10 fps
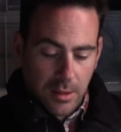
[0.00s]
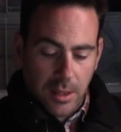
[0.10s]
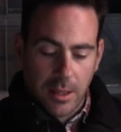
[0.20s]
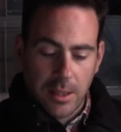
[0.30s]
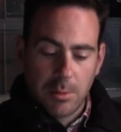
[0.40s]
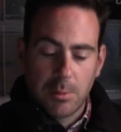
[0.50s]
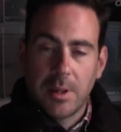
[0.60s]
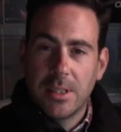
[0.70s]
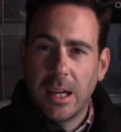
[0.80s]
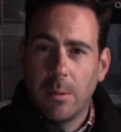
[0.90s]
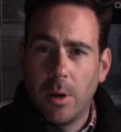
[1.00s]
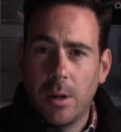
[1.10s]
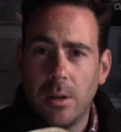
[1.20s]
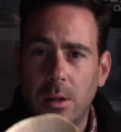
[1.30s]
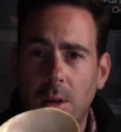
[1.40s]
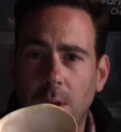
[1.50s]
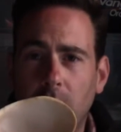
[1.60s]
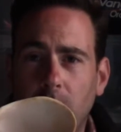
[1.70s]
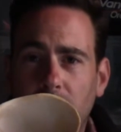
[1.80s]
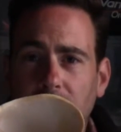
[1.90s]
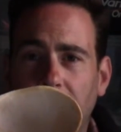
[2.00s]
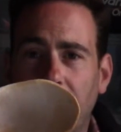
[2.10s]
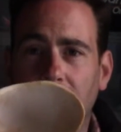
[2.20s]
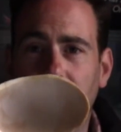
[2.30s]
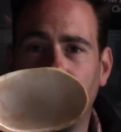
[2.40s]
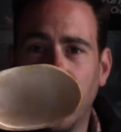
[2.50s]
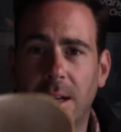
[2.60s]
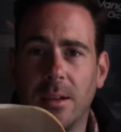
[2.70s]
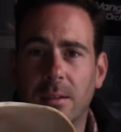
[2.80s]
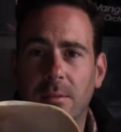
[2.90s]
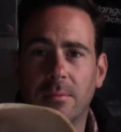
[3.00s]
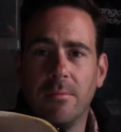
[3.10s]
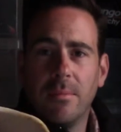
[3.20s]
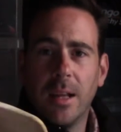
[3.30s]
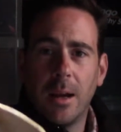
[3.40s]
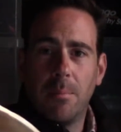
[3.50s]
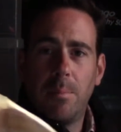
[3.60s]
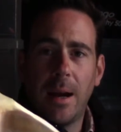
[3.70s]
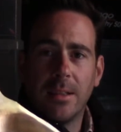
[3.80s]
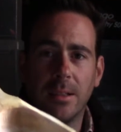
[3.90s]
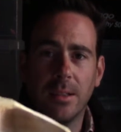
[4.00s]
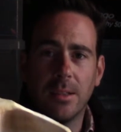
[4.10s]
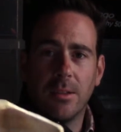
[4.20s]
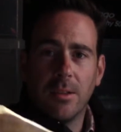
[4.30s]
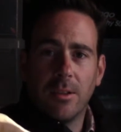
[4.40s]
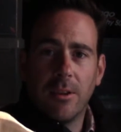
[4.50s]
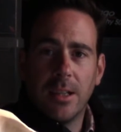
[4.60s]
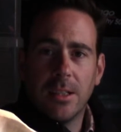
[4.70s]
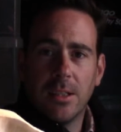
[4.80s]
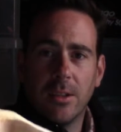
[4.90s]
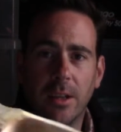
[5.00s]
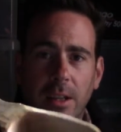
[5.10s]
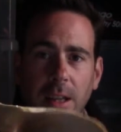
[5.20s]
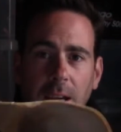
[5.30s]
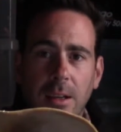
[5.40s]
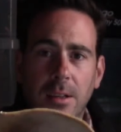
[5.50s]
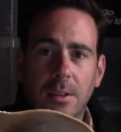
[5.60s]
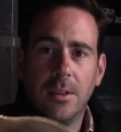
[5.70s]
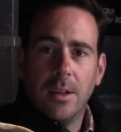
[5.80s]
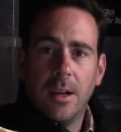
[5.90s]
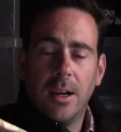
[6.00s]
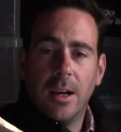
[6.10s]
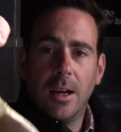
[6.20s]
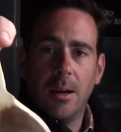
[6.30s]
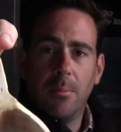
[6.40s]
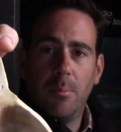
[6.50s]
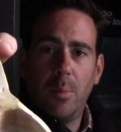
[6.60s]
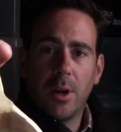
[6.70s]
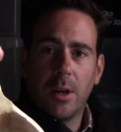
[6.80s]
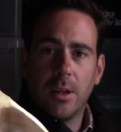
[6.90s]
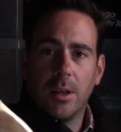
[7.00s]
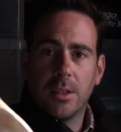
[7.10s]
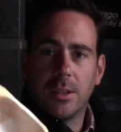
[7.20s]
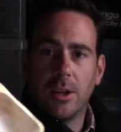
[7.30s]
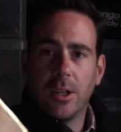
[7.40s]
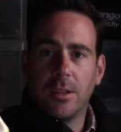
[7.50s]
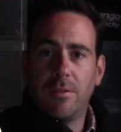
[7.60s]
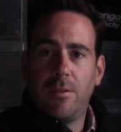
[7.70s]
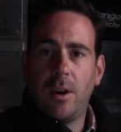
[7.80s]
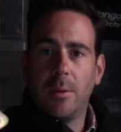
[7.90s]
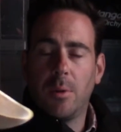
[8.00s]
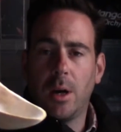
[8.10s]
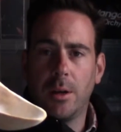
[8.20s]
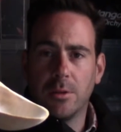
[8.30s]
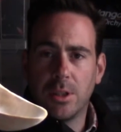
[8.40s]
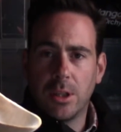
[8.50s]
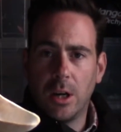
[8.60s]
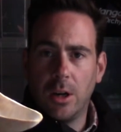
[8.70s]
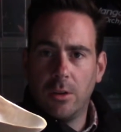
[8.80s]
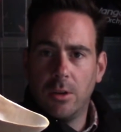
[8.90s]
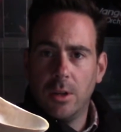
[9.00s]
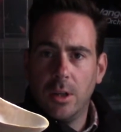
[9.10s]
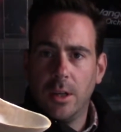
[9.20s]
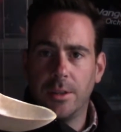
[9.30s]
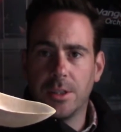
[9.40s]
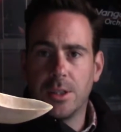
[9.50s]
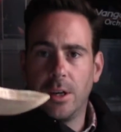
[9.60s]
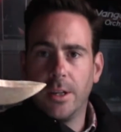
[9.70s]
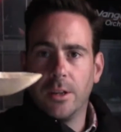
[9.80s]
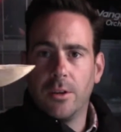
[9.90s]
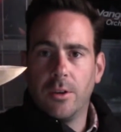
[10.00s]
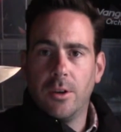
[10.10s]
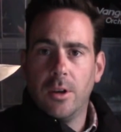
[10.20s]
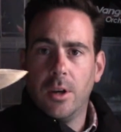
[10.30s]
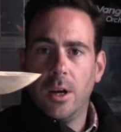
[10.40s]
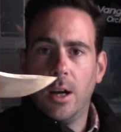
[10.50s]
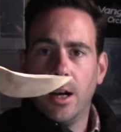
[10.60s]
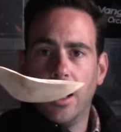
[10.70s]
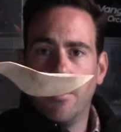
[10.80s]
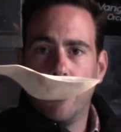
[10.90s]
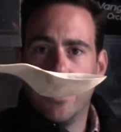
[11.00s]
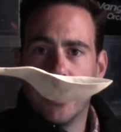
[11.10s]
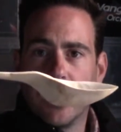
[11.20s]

This was my second one, which again is a bit, battered. It's not the greatest looking thing, but I'd started to find my own style and decided on this